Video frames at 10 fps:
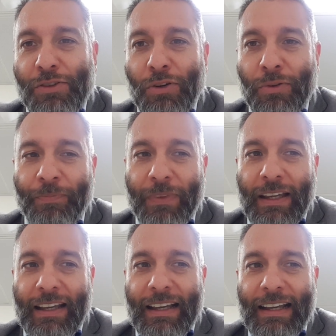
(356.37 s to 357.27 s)
So,
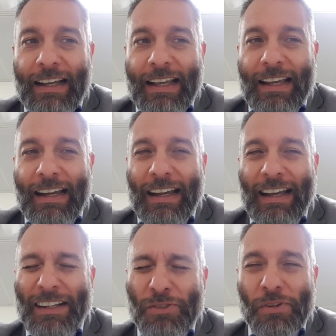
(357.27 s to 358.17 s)
an
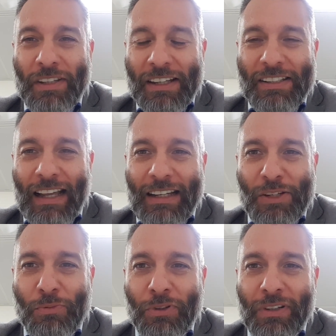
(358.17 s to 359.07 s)
interesting
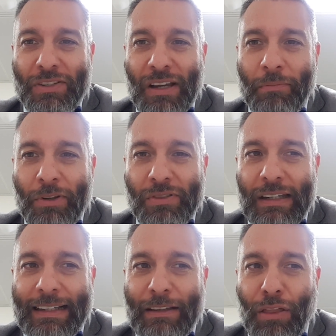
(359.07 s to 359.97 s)
stat, he's won the
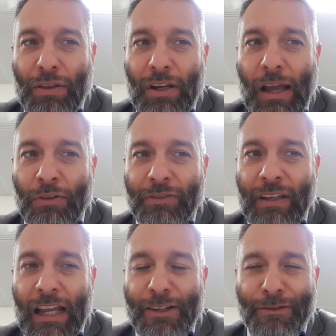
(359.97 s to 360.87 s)
Champions League in 3 out
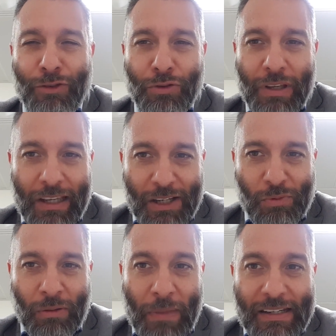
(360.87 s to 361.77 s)
of the last 4
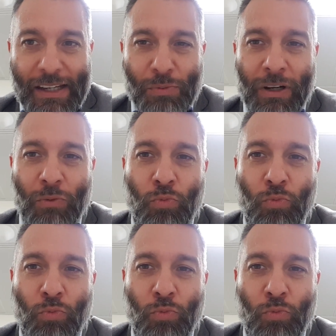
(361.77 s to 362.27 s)
years. Well, Messi has won